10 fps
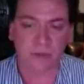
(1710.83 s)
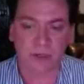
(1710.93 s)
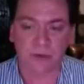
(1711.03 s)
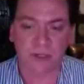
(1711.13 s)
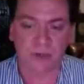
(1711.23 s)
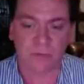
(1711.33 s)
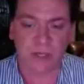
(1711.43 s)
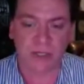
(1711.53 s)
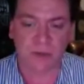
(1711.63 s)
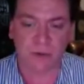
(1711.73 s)
3 degrees of
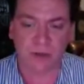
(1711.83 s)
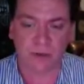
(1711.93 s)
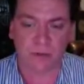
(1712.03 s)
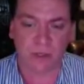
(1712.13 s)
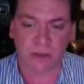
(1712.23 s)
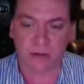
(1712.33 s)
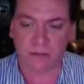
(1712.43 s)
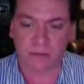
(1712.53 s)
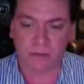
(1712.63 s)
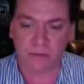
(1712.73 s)
Masonry that
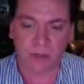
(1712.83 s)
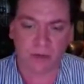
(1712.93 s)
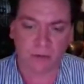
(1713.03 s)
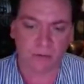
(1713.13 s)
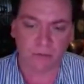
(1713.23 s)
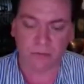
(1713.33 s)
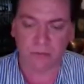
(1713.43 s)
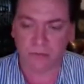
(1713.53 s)
we, you know,